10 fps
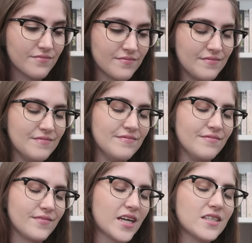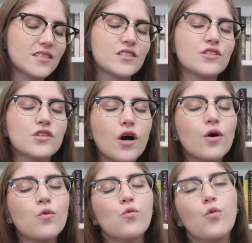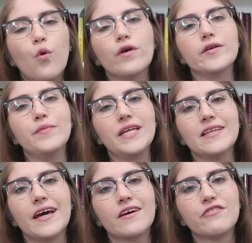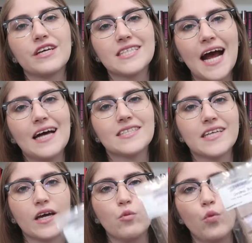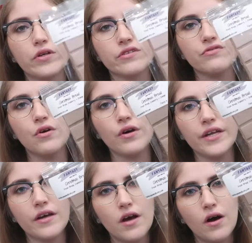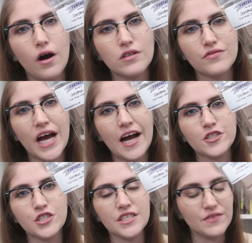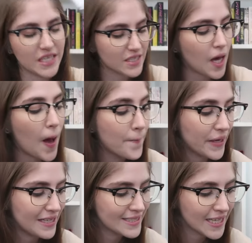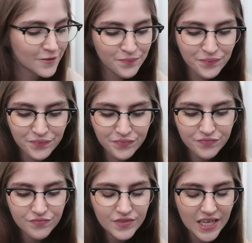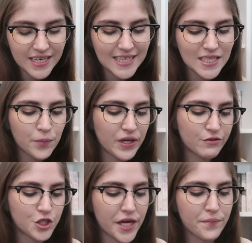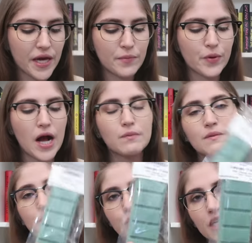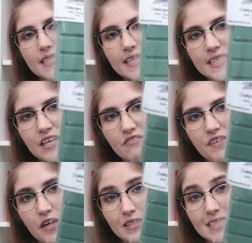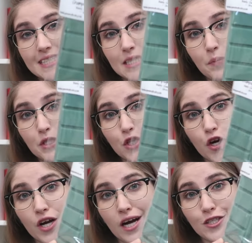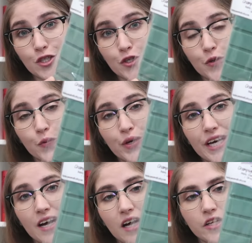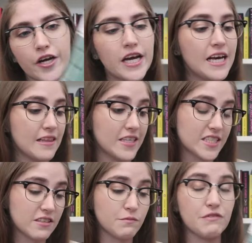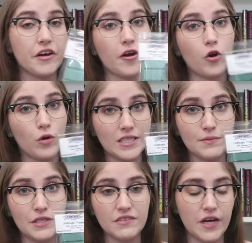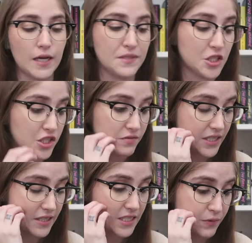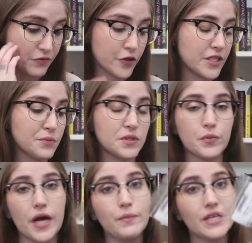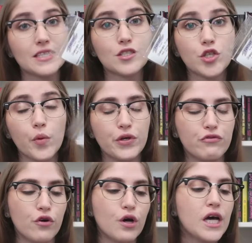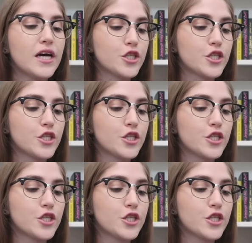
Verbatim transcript: Mm, that is so warm and like fantastic and wonderful and all of the adjectives. That is amazing. Next up, we have Champagne Problems, which I did as like a very deep dark hunter green color. This gives me very Christmas vibes. I should have did this one for Christmas bread, but it is so beautiful.